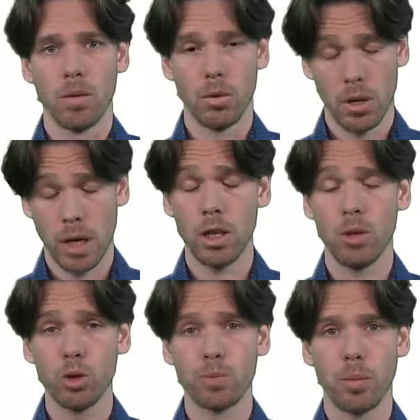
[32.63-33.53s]
You can
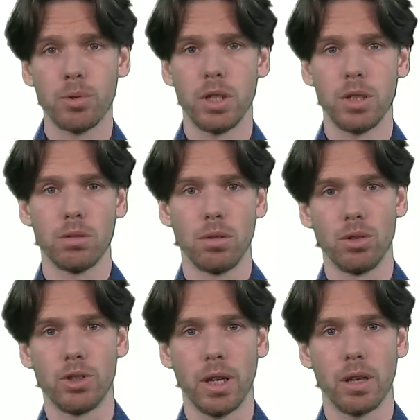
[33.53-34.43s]
use propositional
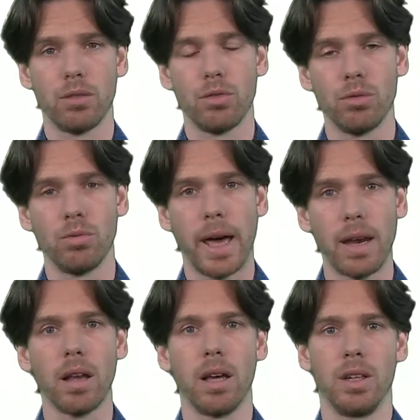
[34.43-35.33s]
logic to
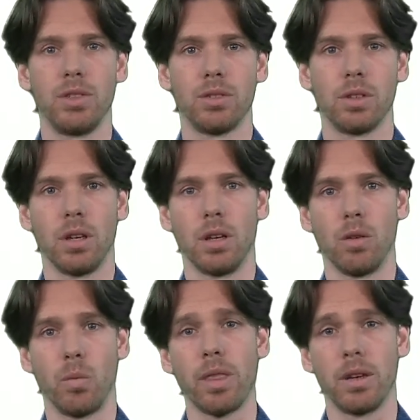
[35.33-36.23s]
analyze
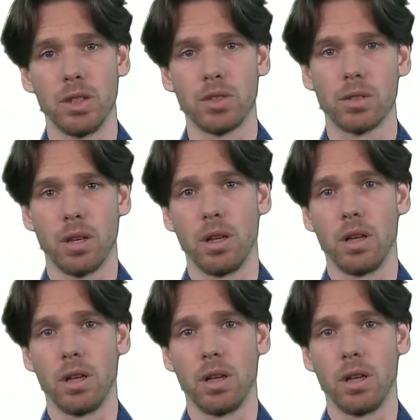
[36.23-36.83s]
whether this